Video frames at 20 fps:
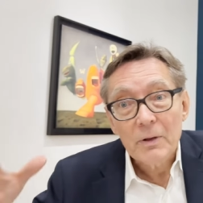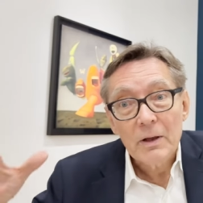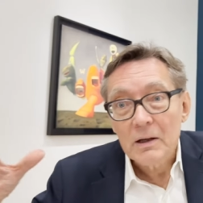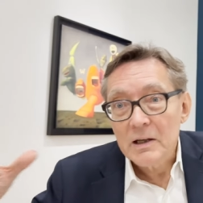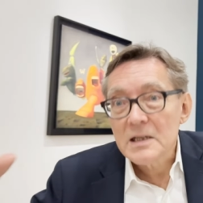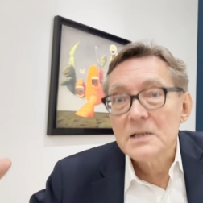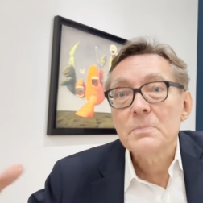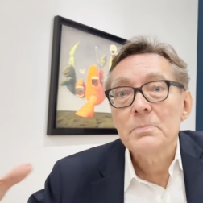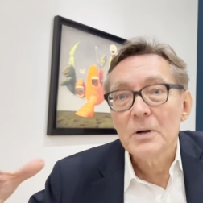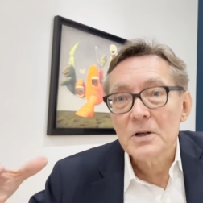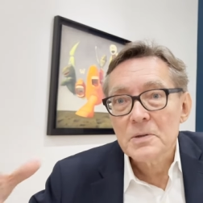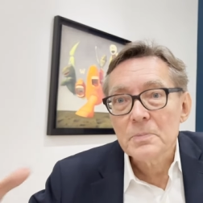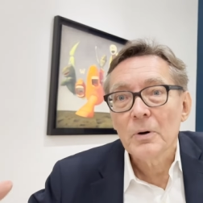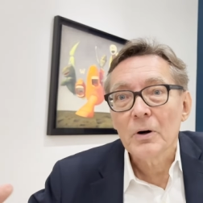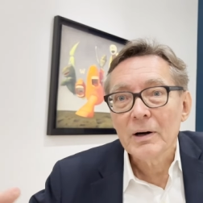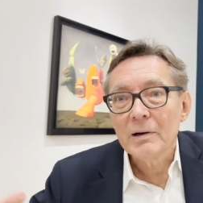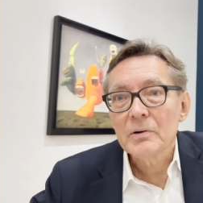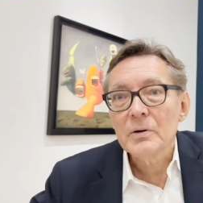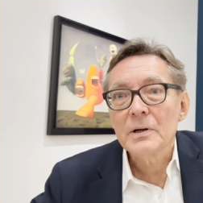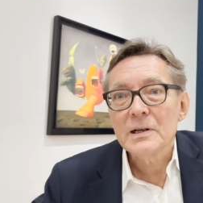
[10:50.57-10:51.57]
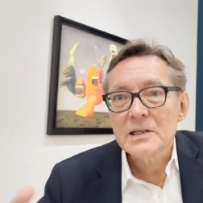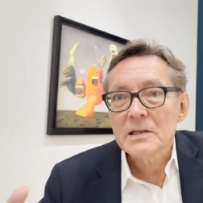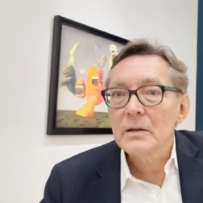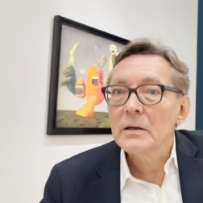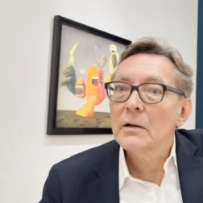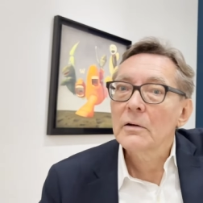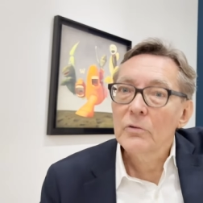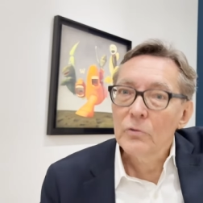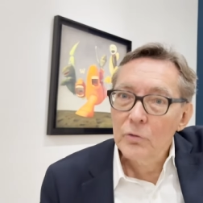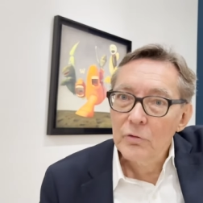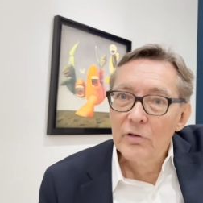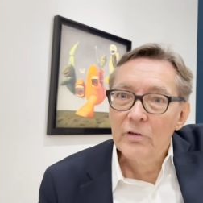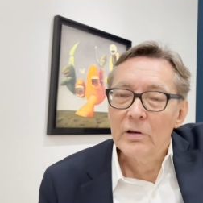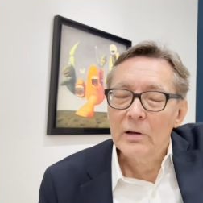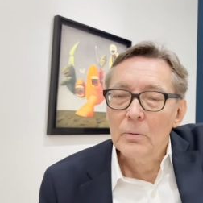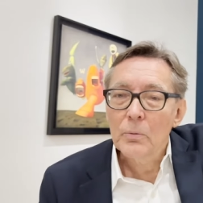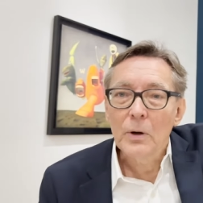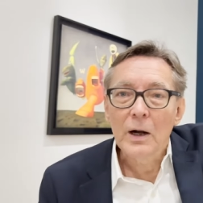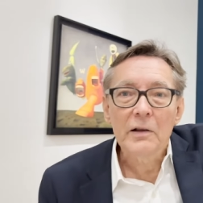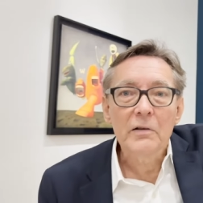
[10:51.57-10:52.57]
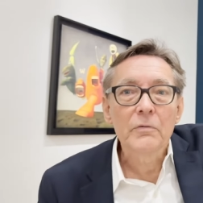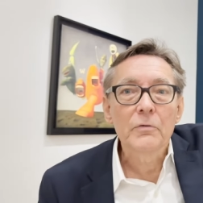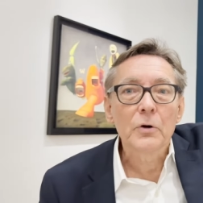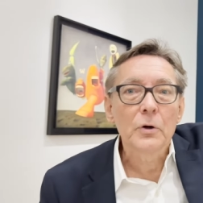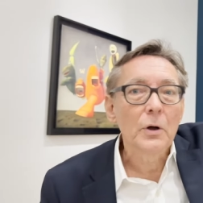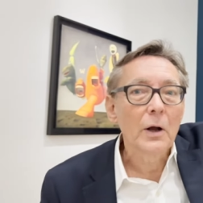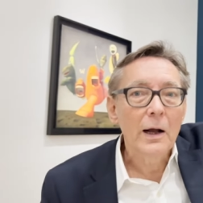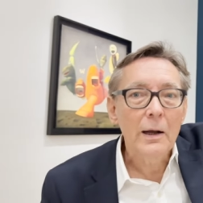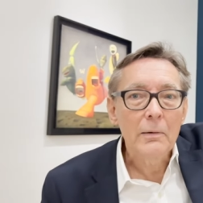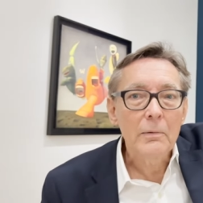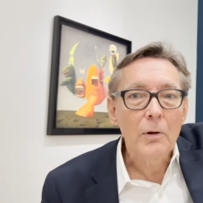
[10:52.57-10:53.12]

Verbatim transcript: it's much more interesting to see what the